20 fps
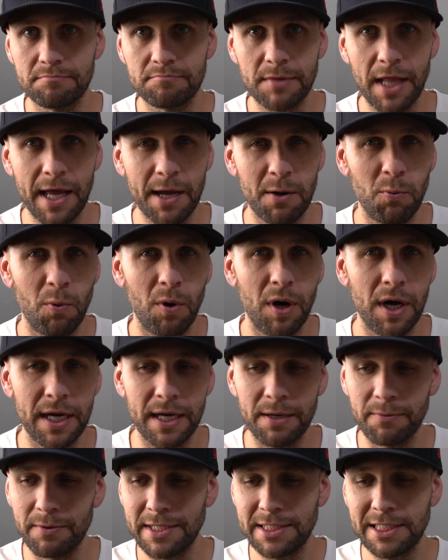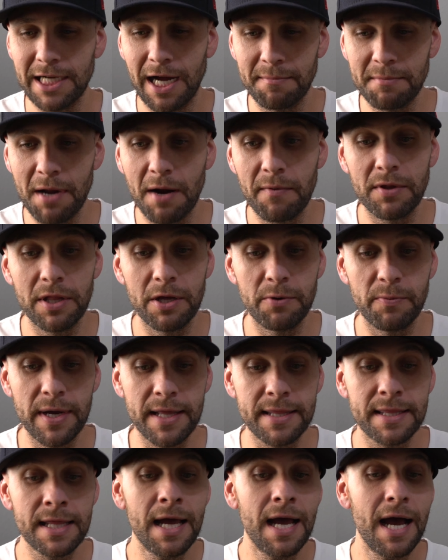like one, which I'm not really
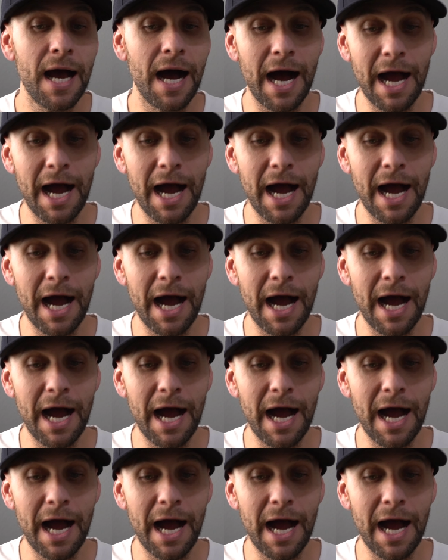with.